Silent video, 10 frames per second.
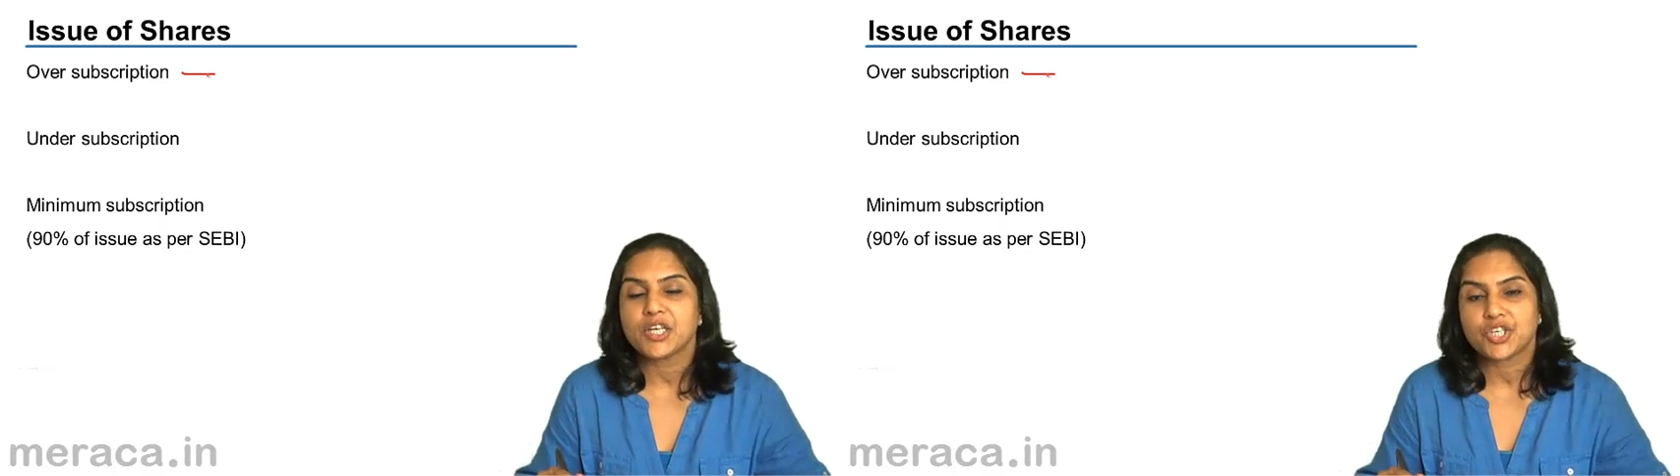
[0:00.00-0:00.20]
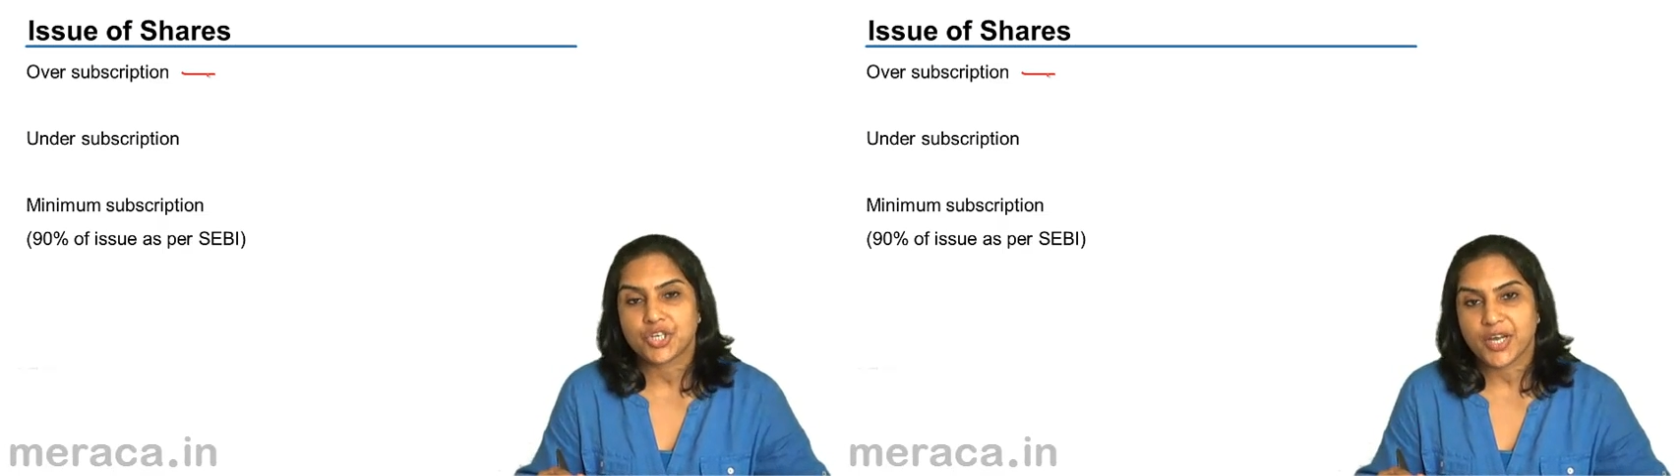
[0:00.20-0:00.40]

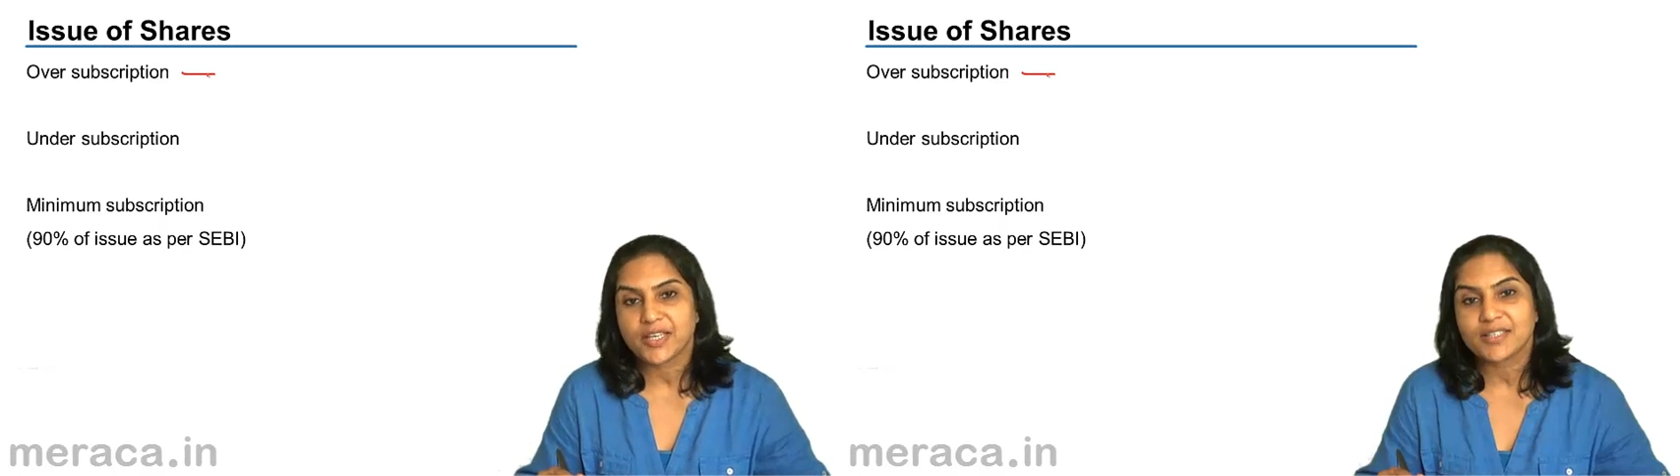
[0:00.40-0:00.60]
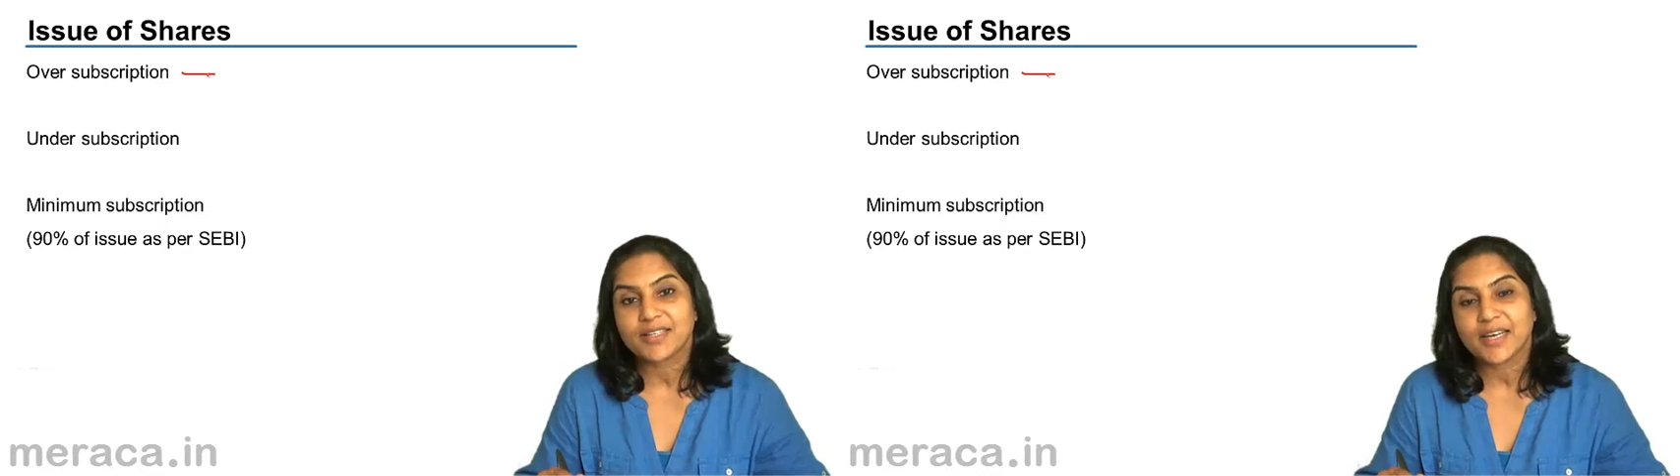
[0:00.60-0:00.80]

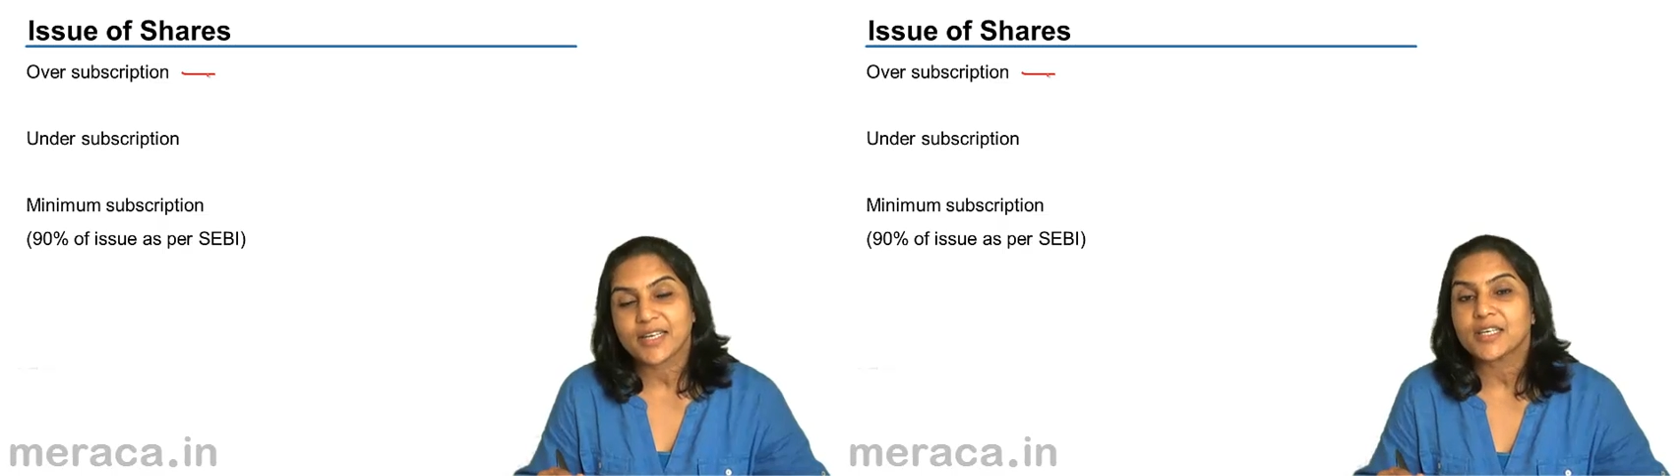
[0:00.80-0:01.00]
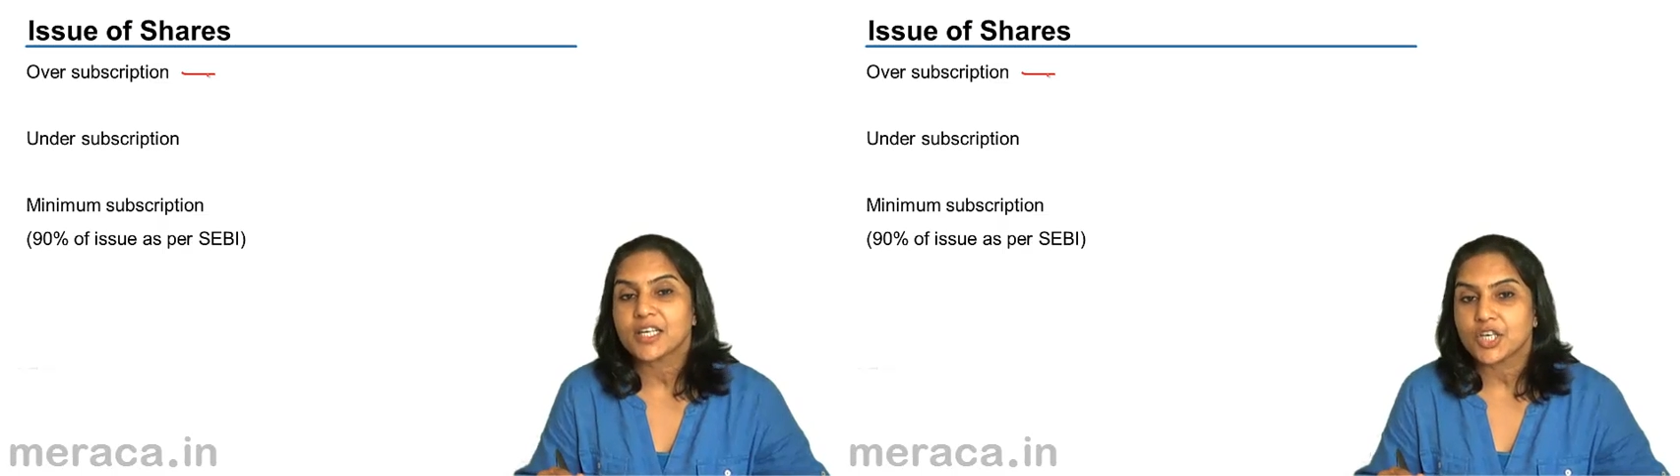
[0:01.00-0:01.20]
shares that
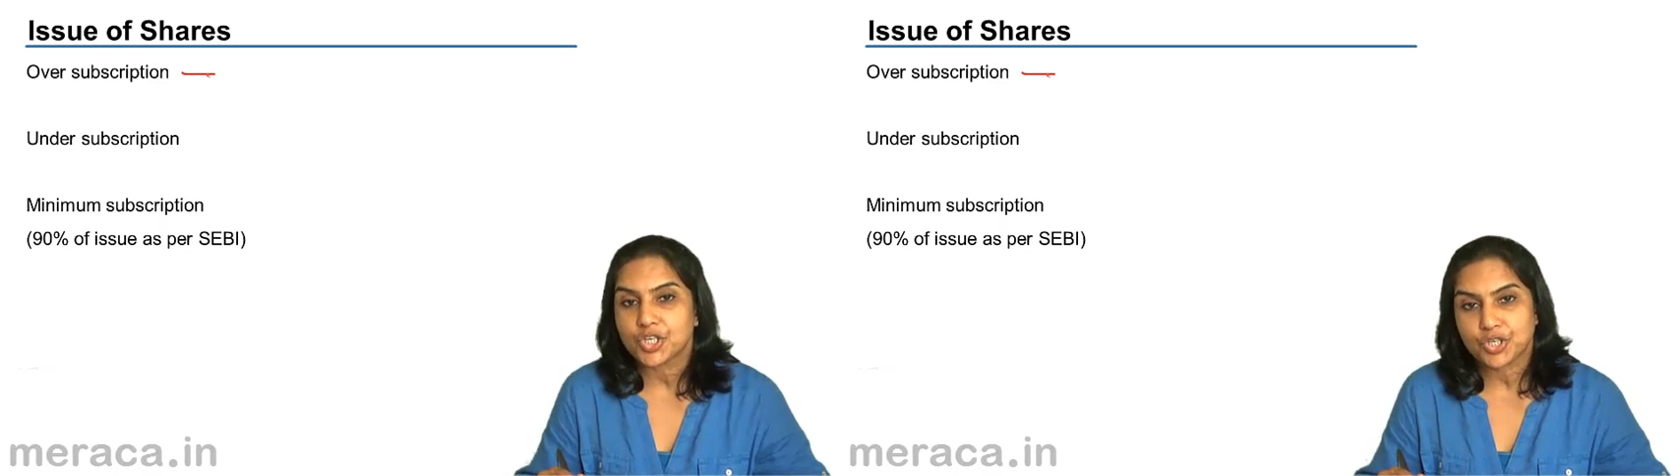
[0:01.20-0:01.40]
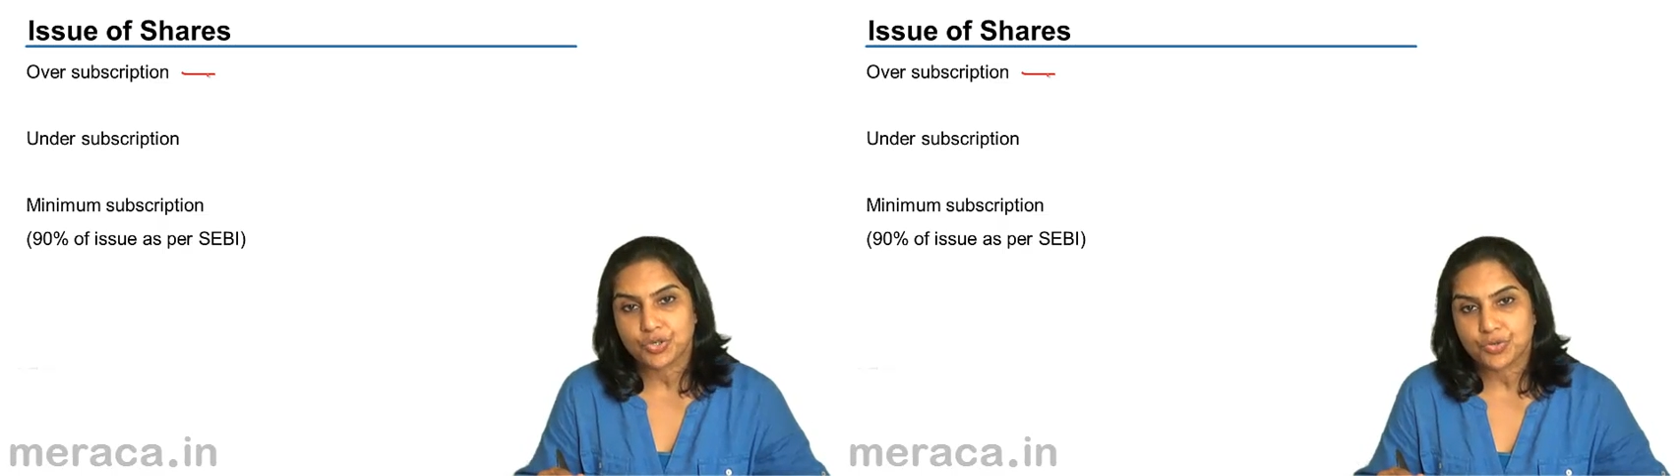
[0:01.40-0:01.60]
it
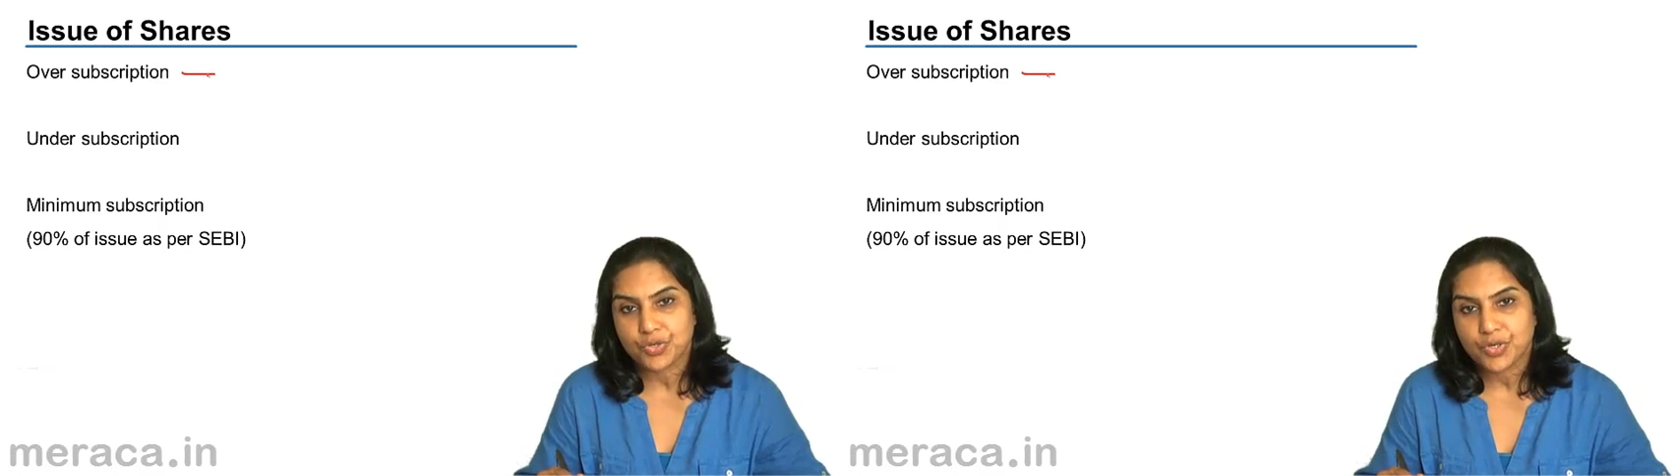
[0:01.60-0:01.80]
issued.